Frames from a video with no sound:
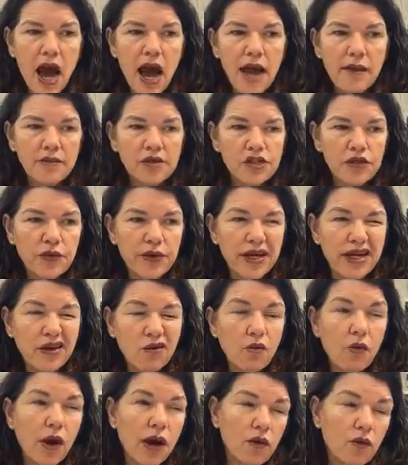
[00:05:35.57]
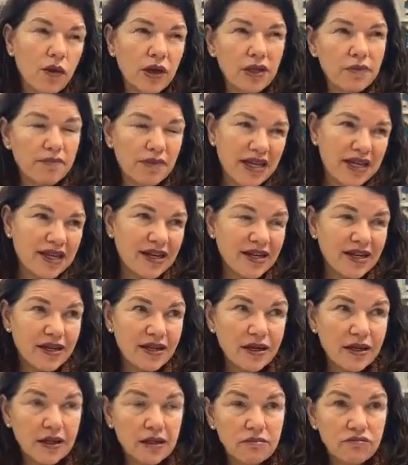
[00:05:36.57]
I'm doing what would
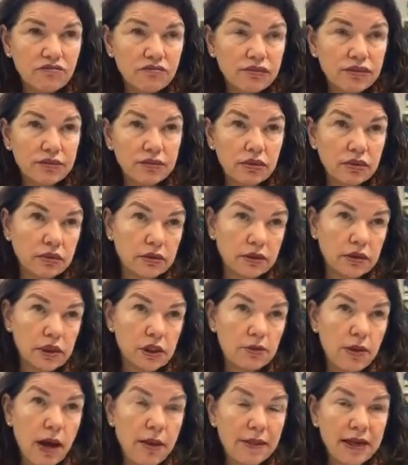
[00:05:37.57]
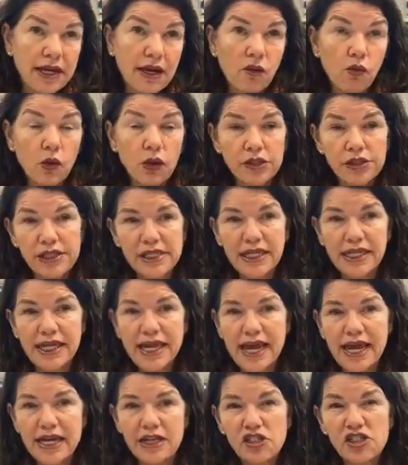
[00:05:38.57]
be, it's probably a
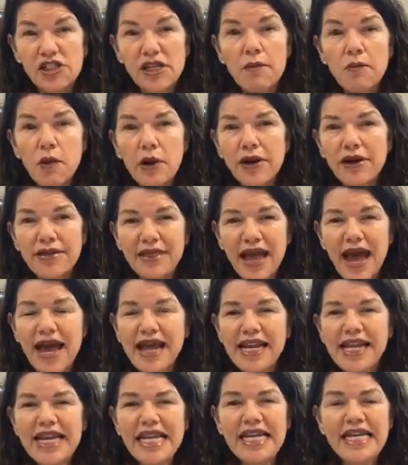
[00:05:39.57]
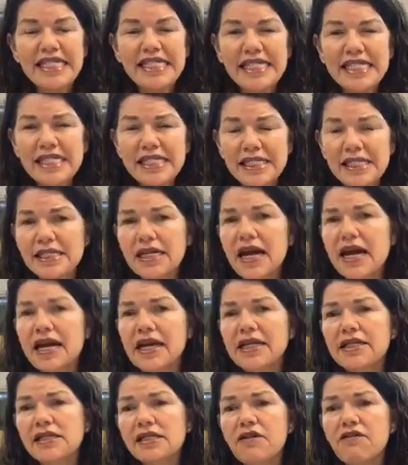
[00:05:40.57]
worsted gauge, somewhere in that, easy
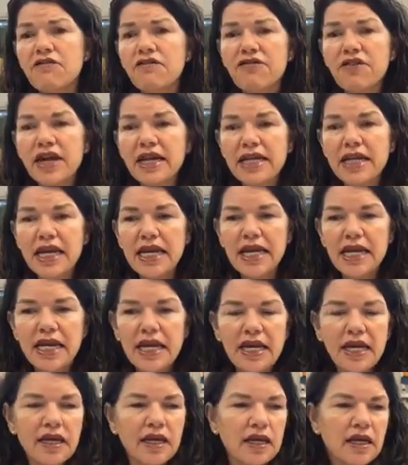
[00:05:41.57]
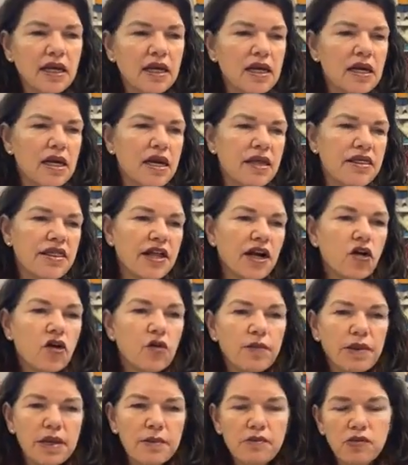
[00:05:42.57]
designs, fun knitting,
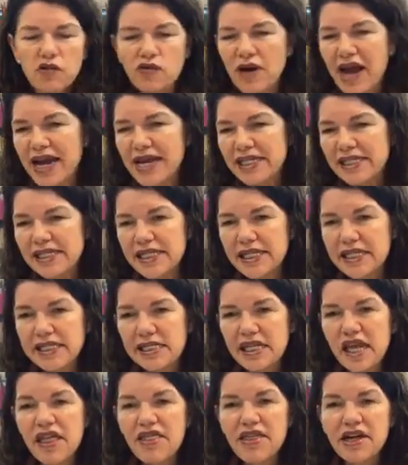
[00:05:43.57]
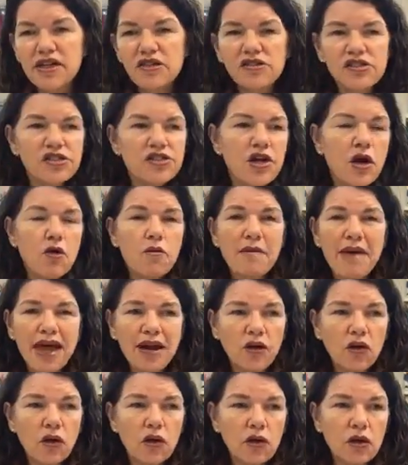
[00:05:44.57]
there will be prizes. There's no
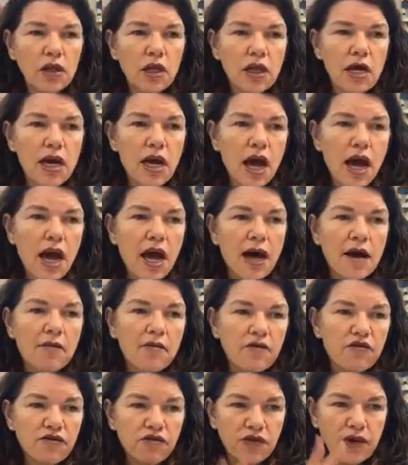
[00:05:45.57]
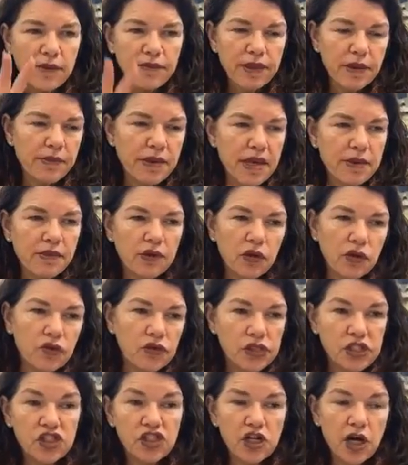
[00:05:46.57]
medal um, from the people
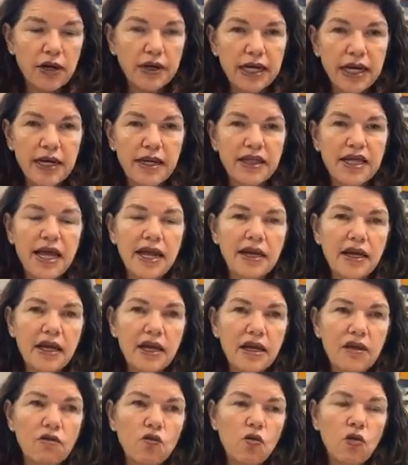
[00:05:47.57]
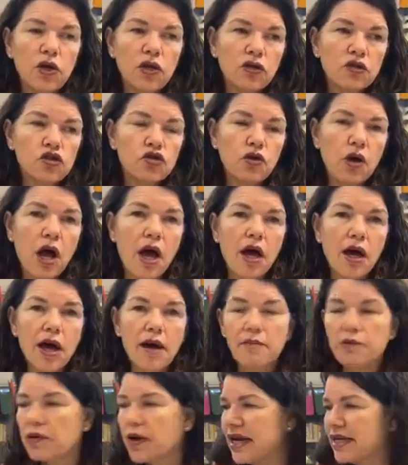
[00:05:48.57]
who started, then we'll
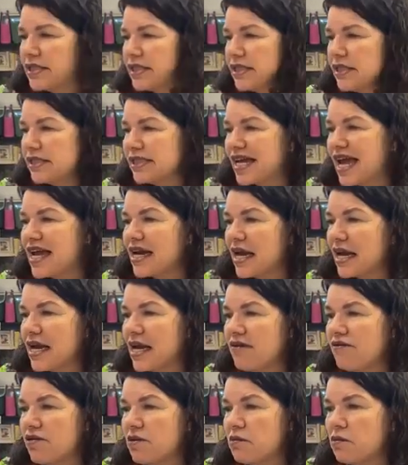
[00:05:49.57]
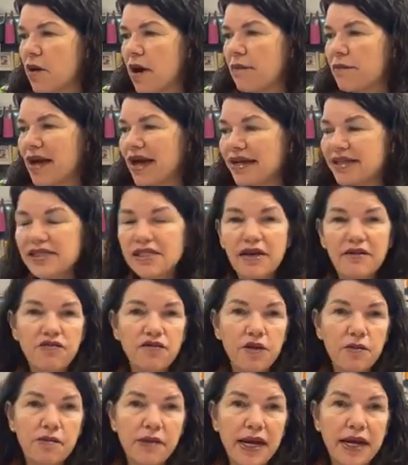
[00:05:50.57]
draw prizes. And I even brought back
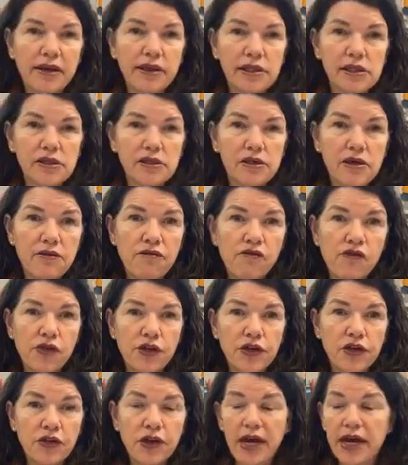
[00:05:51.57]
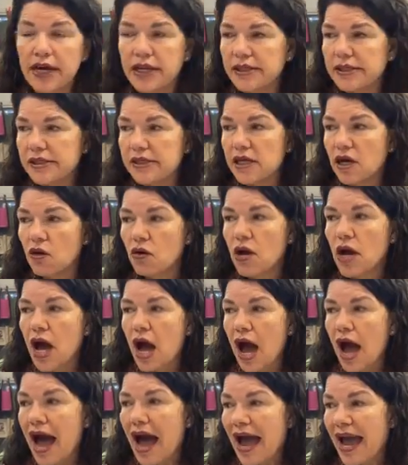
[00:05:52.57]
stuff from Paris for mm. you guys. So
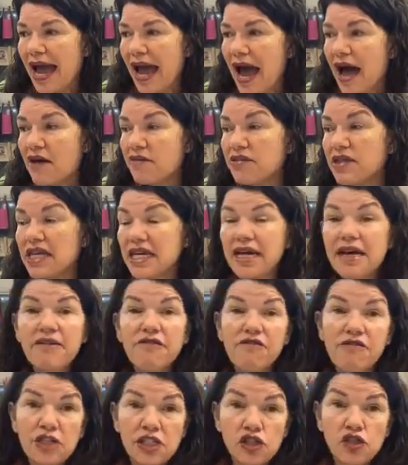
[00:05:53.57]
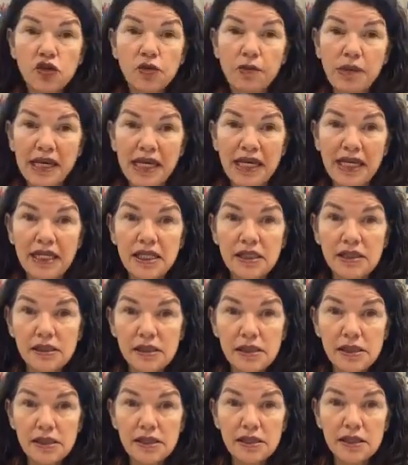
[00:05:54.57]
I have the official
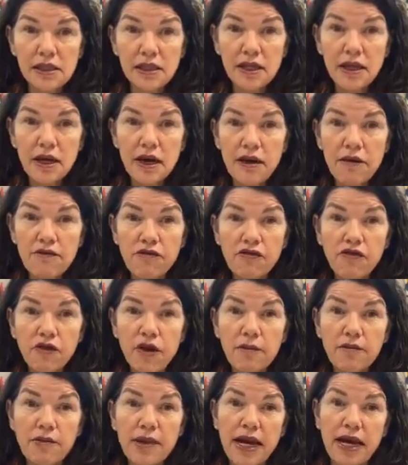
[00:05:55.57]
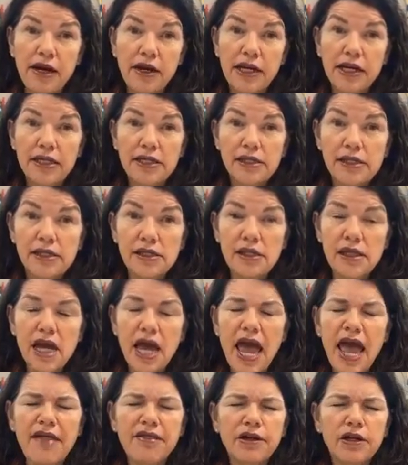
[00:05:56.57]
pins from Paris,
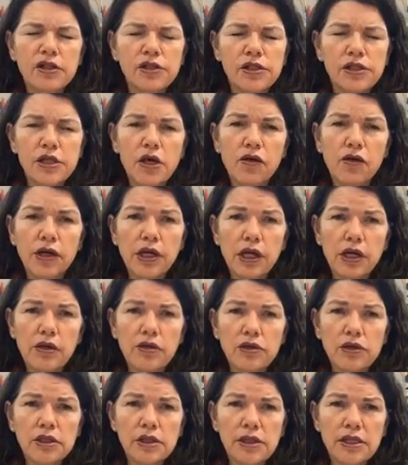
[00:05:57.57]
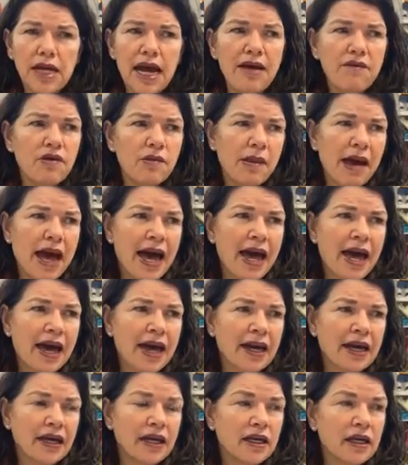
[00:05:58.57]
and they're so cute. I have a
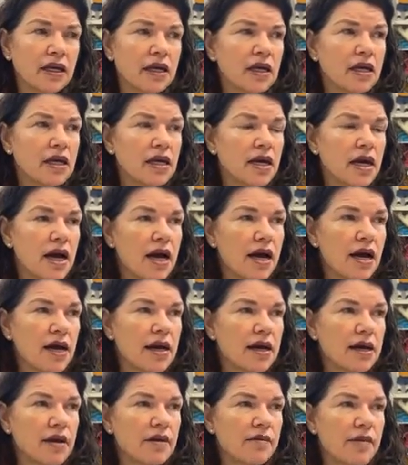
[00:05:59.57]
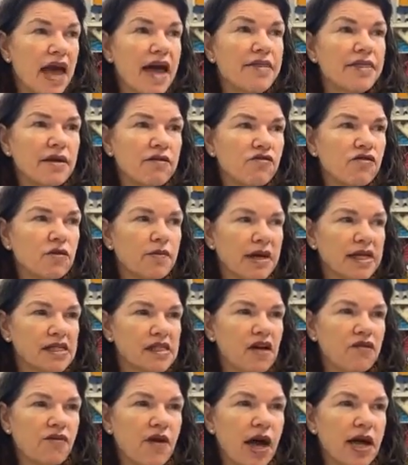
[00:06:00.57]
bag um, and then for
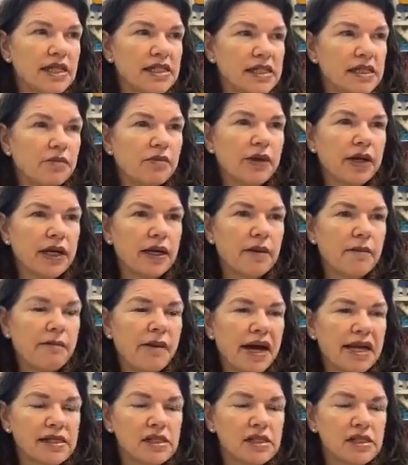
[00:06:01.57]
myself, I did buy,